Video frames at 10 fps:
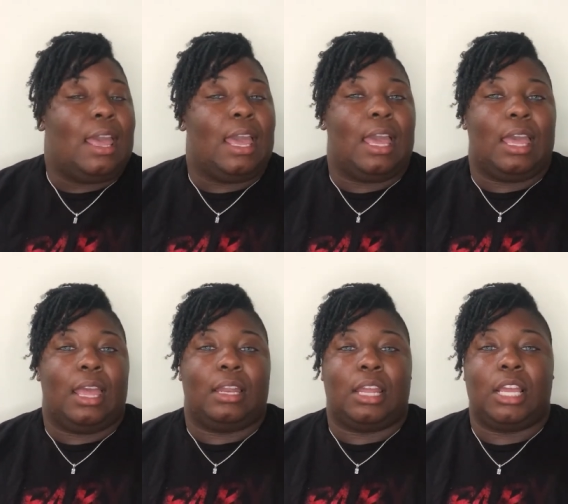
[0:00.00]

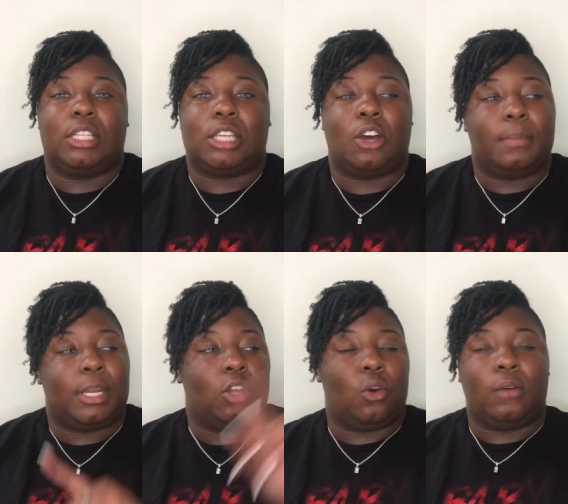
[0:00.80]
and he told
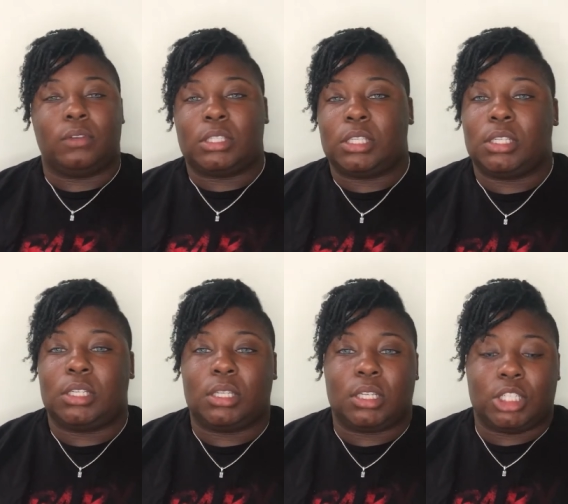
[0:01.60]
me to go over
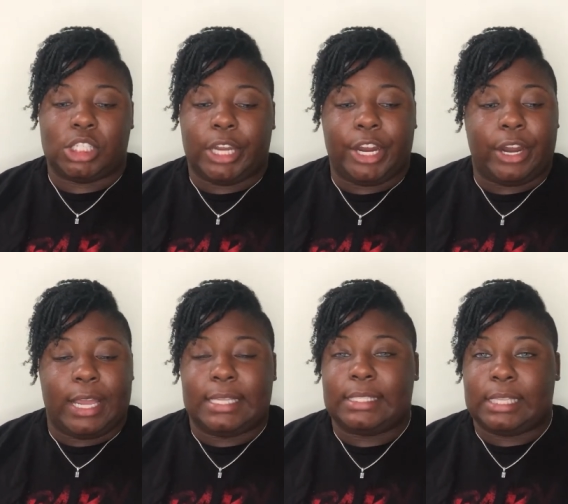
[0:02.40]
to the chair
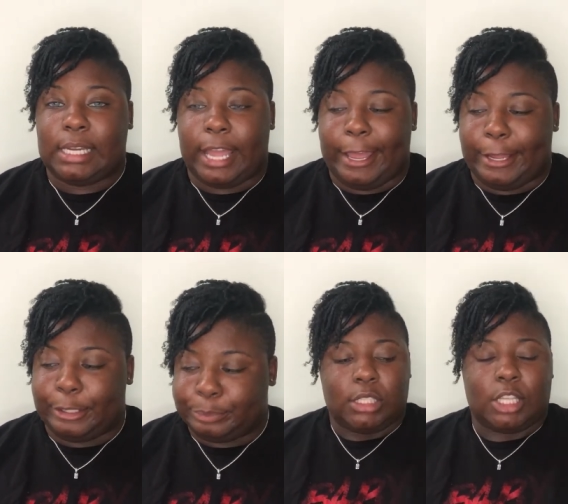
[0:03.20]
and sit down.